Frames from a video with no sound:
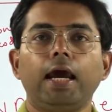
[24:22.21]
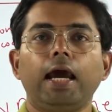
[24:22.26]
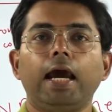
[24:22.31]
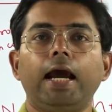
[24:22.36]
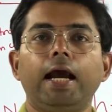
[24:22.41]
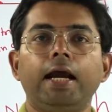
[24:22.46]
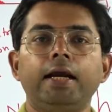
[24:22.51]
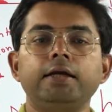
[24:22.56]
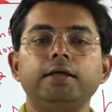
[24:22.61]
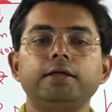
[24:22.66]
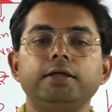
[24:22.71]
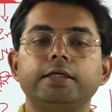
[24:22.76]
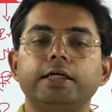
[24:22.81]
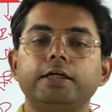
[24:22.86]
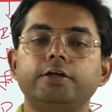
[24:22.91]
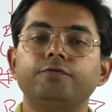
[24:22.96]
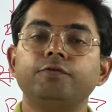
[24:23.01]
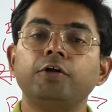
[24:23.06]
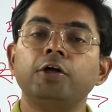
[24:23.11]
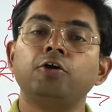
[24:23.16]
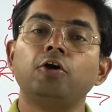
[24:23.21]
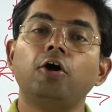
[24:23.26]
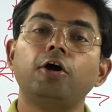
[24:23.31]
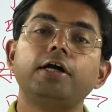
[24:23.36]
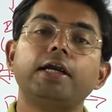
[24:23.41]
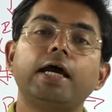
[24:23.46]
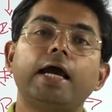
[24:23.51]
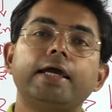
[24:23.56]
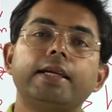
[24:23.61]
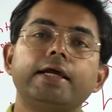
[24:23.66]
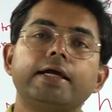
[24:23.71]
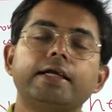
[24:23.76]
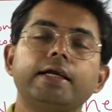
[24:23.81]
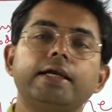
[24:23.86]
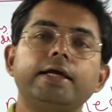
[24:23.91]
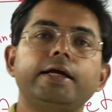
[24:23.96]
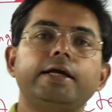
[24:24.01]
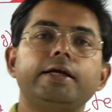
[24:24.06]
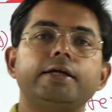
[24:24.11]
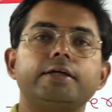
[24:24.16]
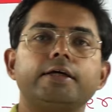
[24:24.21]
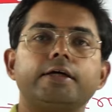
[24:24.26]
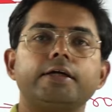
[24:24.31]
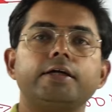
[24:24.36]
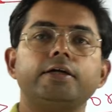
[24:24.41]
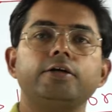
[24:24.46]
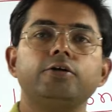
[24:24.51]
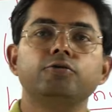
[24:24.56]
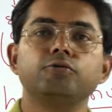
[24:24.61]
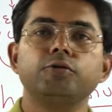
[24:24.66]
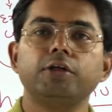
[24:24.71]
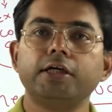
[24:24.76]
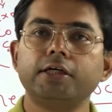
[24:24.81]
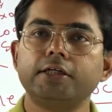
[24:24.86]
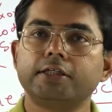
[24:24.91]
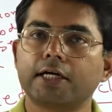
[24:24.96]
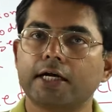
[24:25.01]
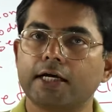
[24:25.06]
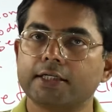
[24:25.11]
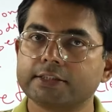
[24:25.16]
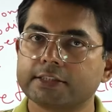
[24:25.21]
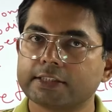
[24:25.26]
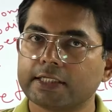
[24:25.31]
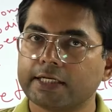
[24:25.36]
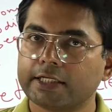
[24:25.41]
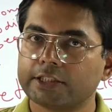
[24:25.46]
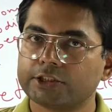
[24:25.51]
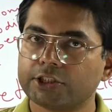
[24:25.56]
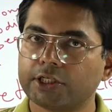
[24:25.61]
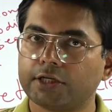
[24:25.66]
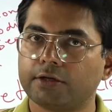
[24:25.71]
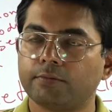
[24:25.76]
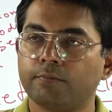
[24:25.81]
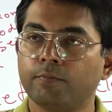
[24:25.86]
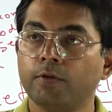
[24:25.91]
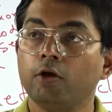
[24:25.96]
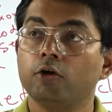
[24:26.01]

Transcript: and it will not directly enter into the translation.